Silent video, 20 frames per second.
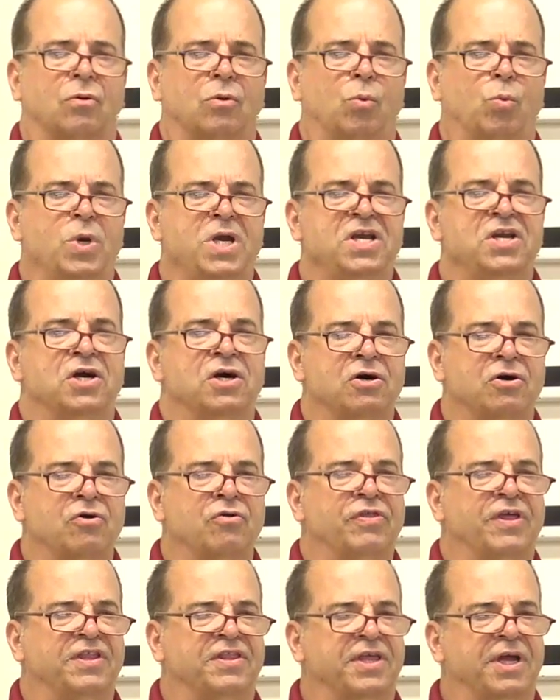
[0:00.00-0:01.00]
we
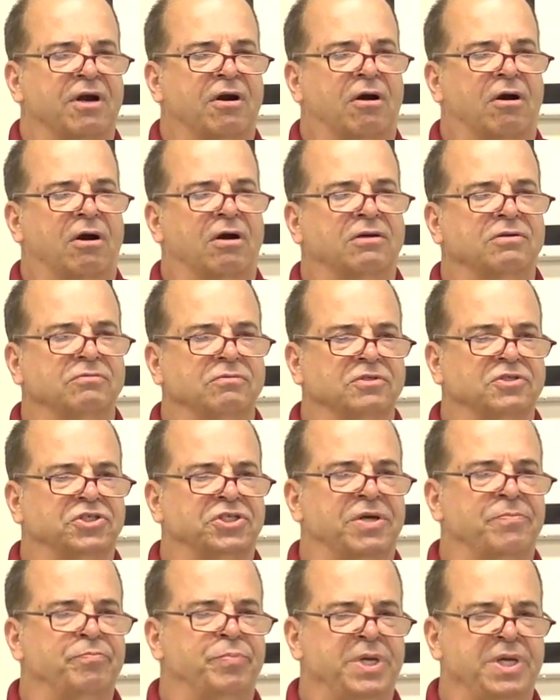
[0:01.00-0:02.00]
know that there are
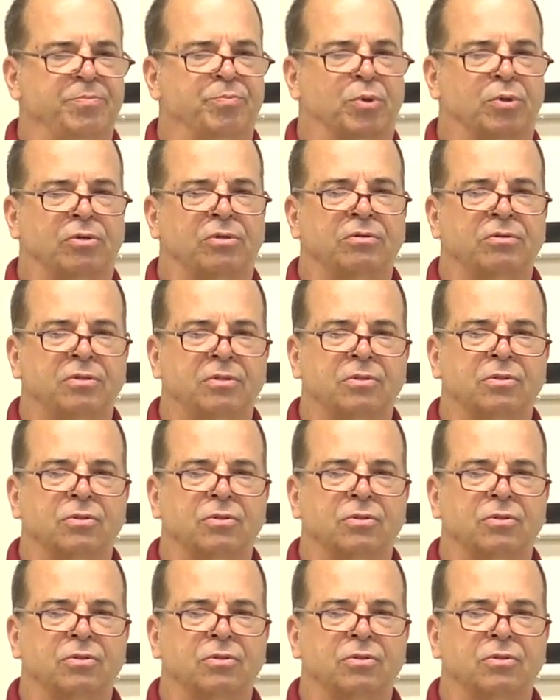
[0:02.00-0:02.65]
some people